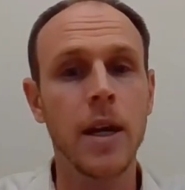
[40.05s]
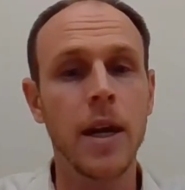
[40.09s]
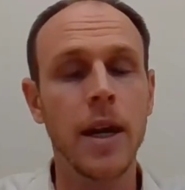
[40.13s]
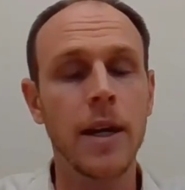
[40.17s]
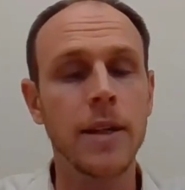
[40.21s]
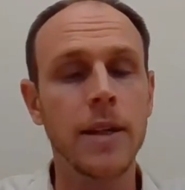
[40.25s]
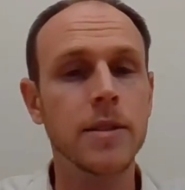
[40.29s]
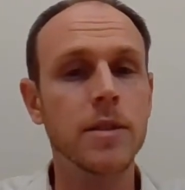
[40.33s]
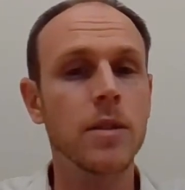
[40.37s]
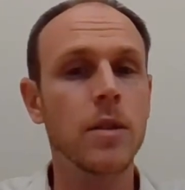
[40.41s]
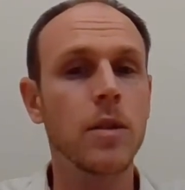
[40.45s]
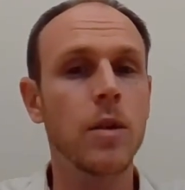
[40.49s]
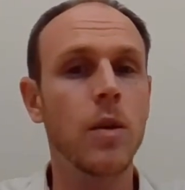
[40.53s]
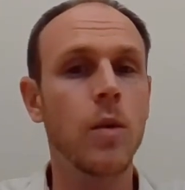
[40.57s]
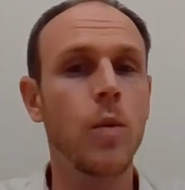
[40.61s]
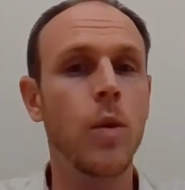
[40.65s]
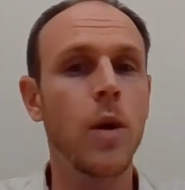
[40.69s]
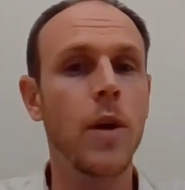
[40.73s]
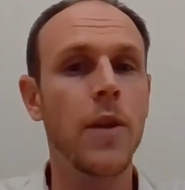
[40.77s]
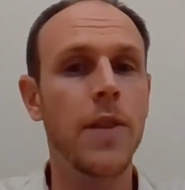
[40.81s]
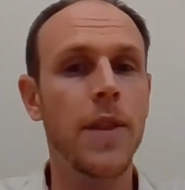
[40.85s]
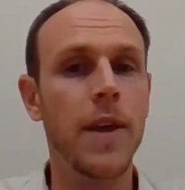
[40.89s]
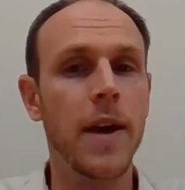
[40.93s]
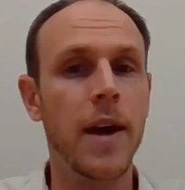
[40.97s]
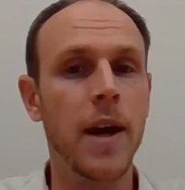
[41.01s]
And so
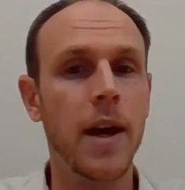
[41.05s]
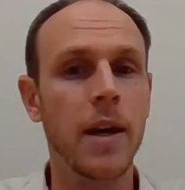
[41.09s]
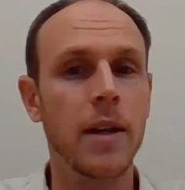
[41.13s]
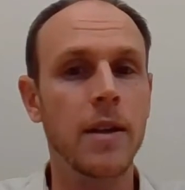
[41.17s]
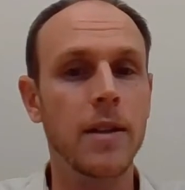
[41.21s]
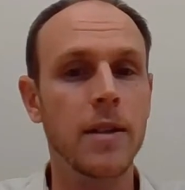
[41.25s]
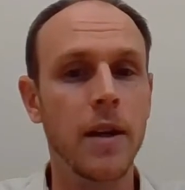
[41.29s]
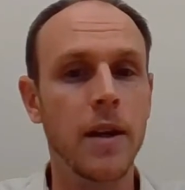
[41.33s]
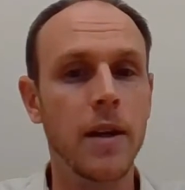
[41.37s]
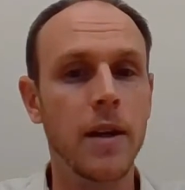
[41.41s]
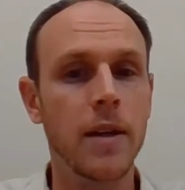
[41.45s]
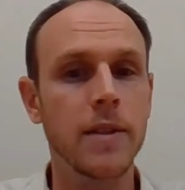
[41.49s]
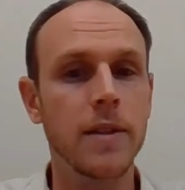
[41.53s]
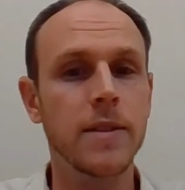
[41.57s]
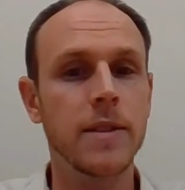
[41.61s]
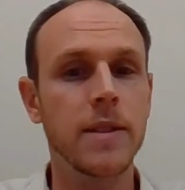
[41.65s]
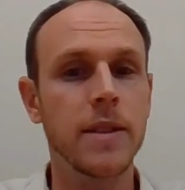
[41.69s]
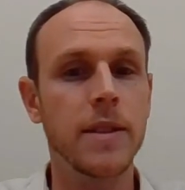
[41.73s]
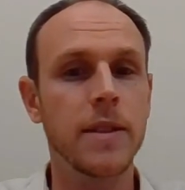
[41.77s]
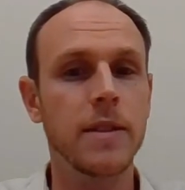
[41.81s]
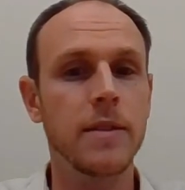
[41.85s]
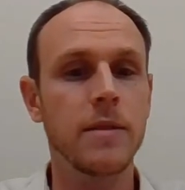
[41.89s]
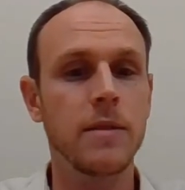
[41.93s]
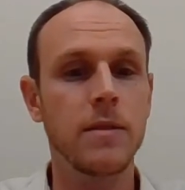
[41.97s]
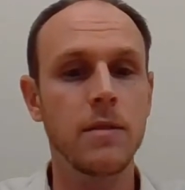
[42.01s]
what that does
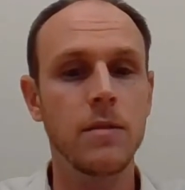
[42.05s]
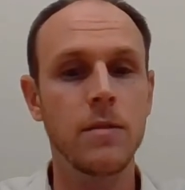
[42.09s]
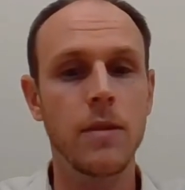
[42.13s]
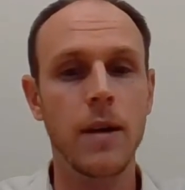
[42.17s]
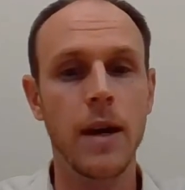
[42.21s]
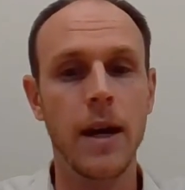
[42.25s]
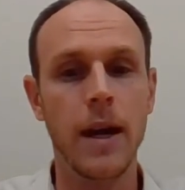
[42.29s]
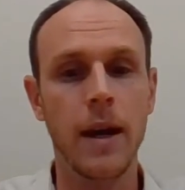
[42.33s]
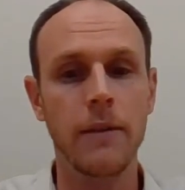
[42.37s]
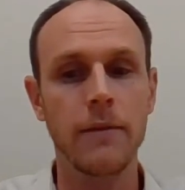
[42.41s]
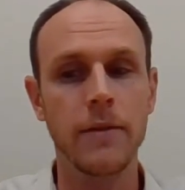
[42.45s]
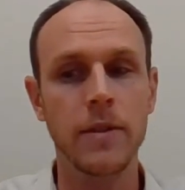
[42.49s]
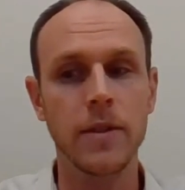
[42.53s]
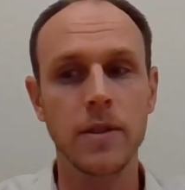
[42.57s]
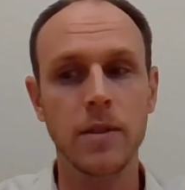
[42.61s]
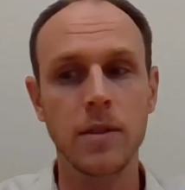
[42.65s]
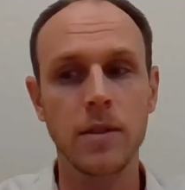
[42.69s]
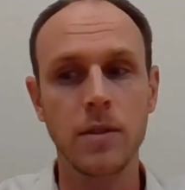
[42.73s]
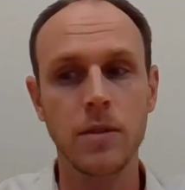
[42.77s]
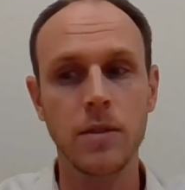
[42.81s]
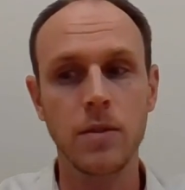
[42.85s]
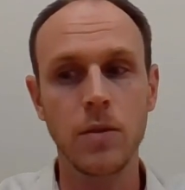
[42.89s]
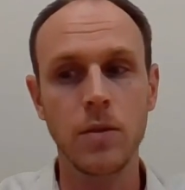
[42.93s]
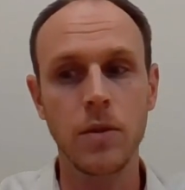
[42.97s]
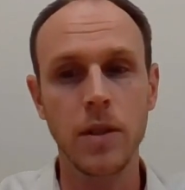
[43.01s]
is you have the
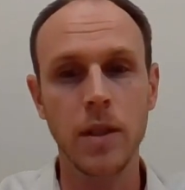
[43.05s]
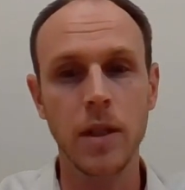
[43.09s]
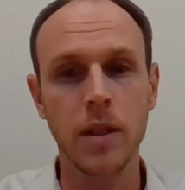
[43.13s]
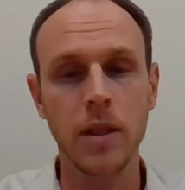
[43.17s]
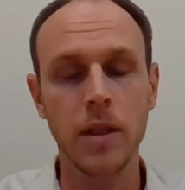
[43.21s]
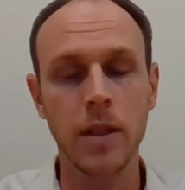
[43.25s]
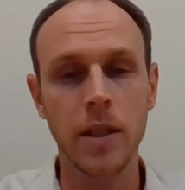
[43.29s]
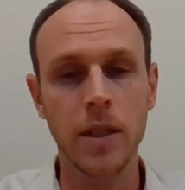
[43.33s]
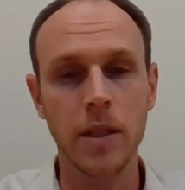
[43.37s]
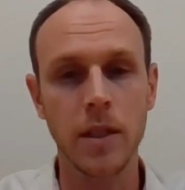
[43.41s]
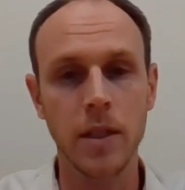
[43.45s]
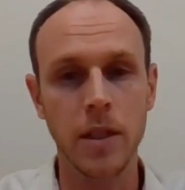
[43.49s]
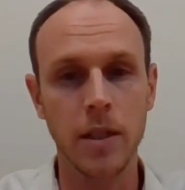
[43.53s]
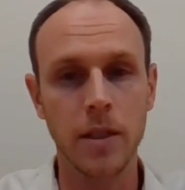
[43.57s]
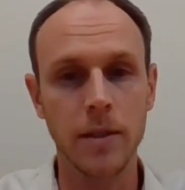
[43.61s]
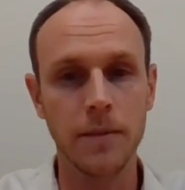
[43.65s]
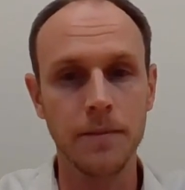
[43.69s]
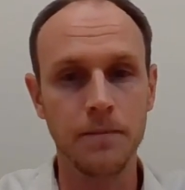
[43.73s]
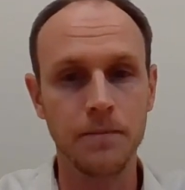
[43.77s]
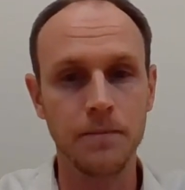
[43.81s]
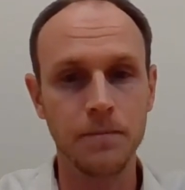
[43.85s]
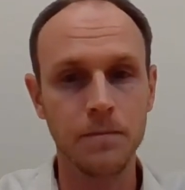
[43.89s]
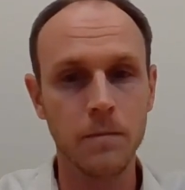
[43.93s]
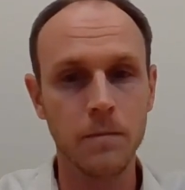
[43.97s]
student leader